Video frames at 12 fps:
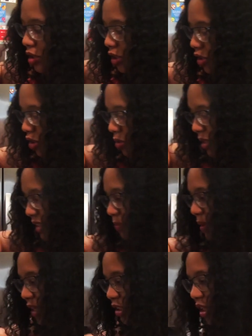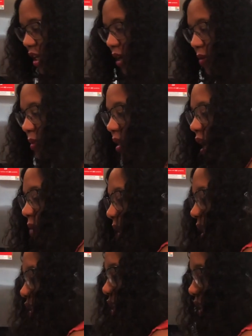you know, my spatula. But
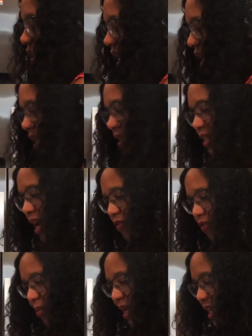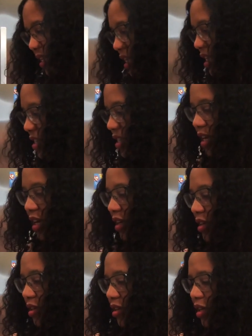normally just take this off to make it easier
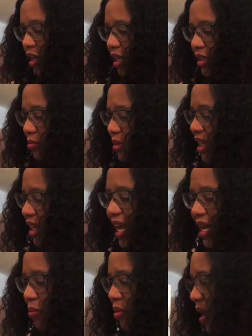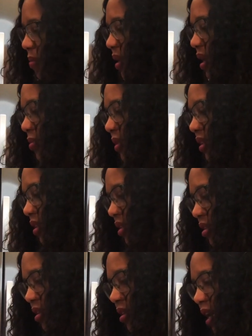because I like problems.
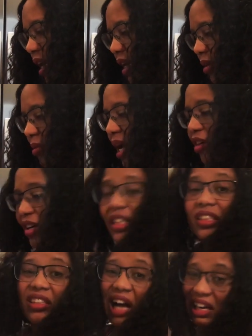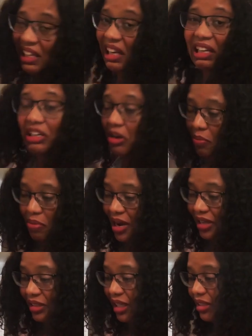And I already start the cleanup
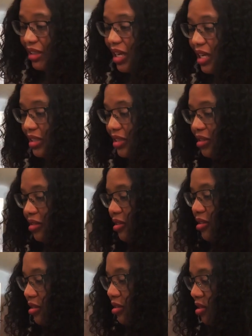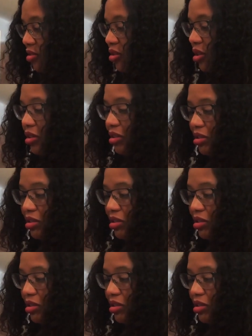process because, you know,